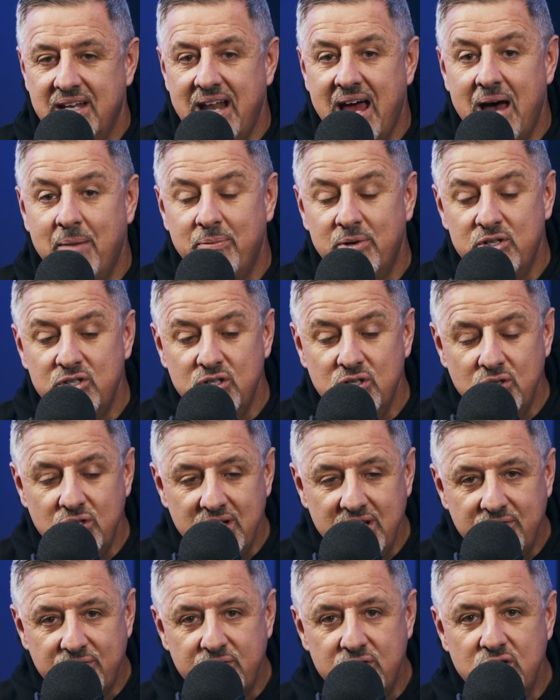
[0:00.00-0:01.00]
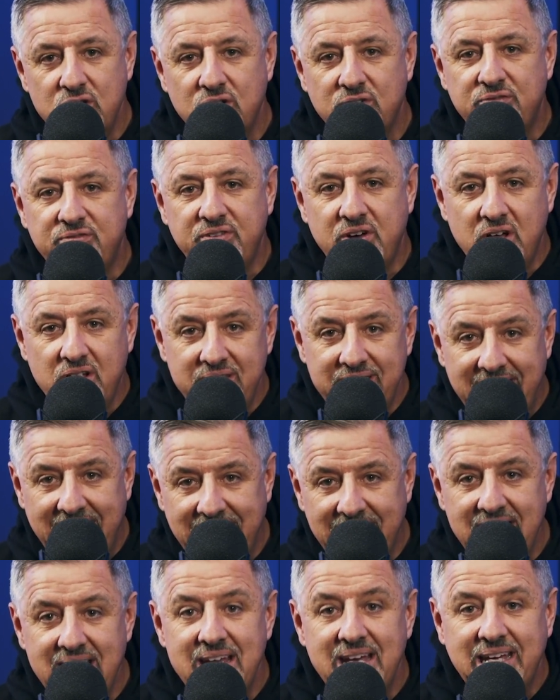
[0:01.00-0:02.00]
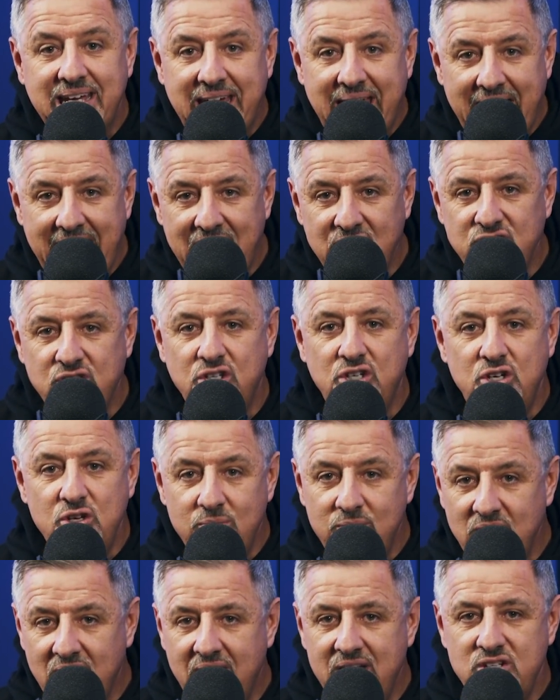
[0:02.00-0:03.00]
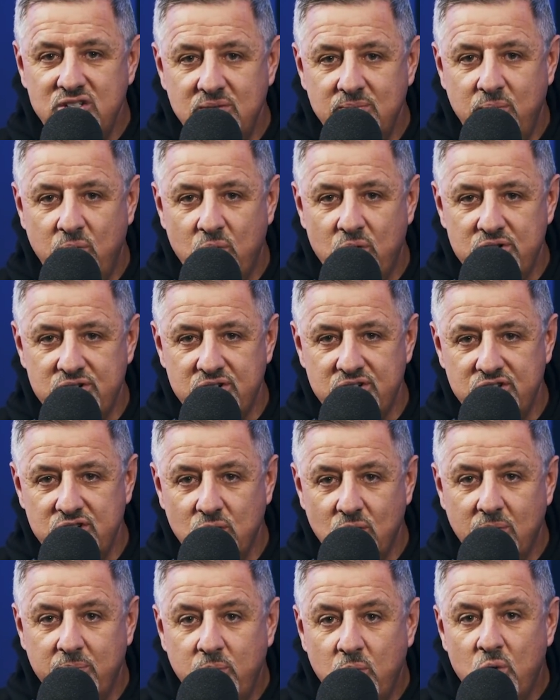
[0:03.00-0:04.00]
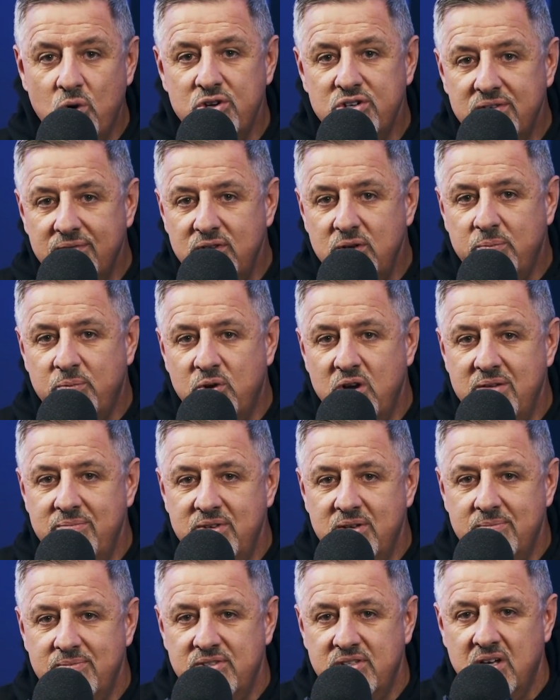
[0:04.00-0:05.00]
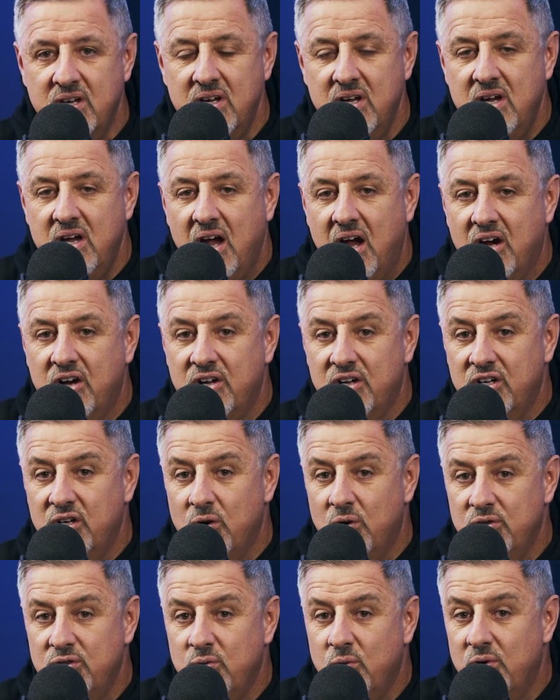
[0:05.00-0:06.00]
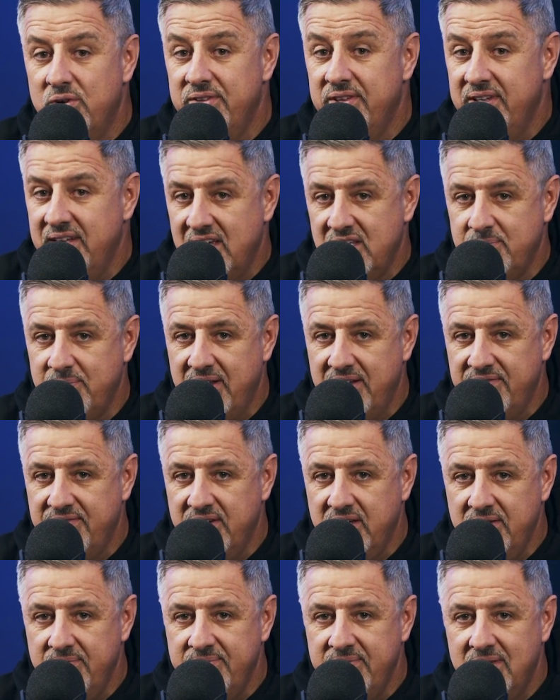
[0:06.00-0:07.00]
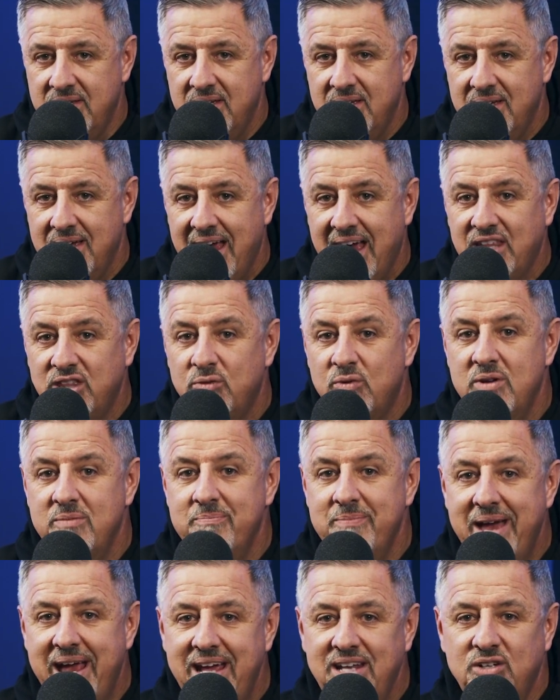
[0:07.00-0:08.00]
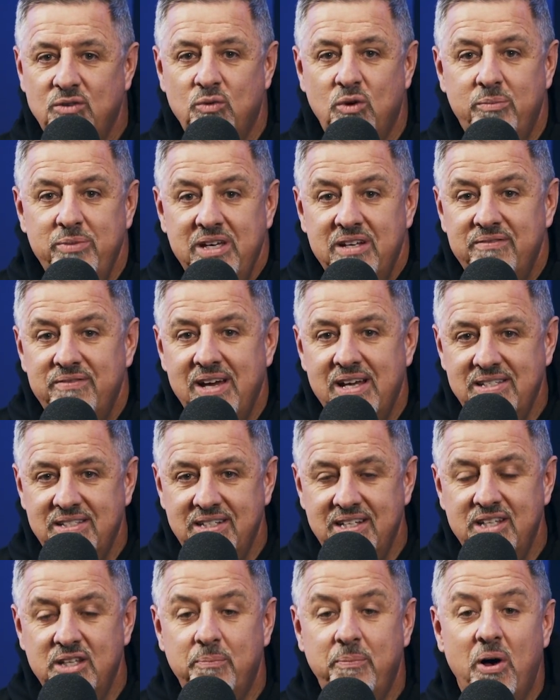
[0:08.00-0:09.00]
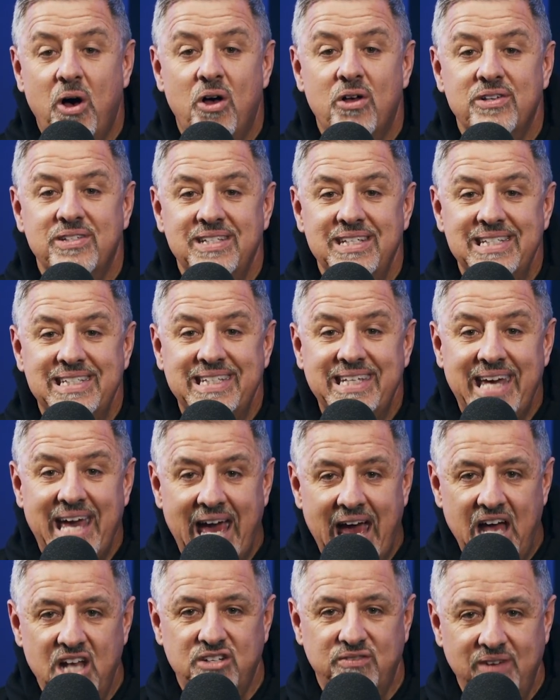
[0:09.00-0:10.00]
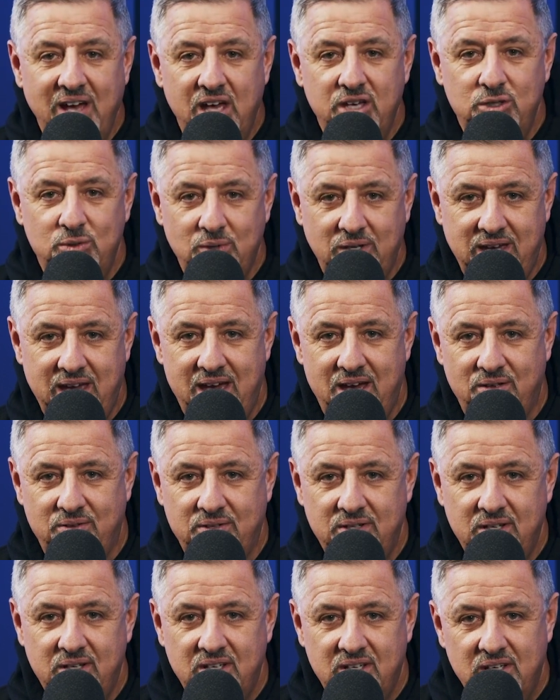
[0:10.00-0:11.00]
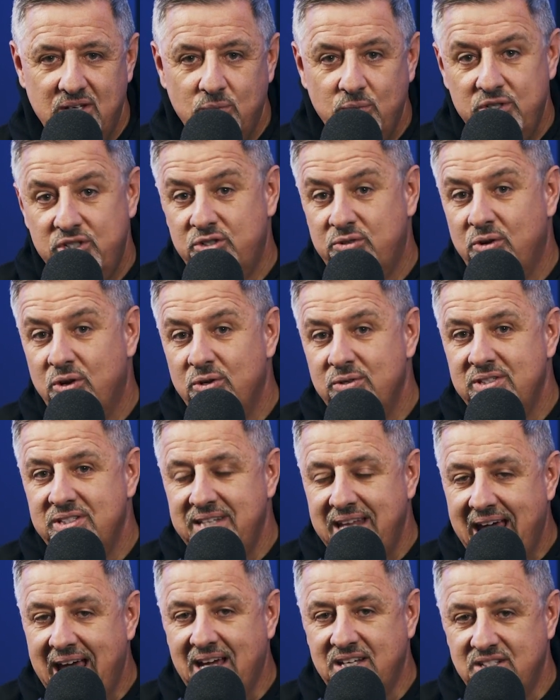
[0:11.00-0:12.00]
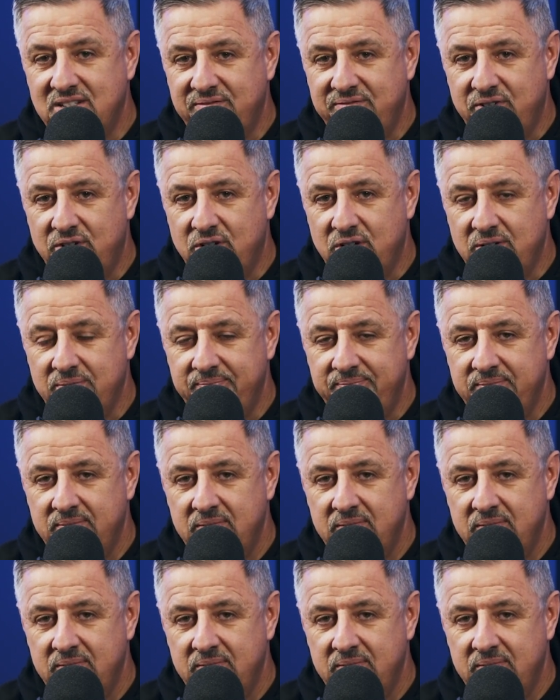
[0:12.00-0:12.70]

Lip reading: an opportunity for you to fund that cash accumulation portion. So a portion of your premiums are going to go toward the death benefit, and the remainder will be invested in the policy's cash value account, which grows tax deferred.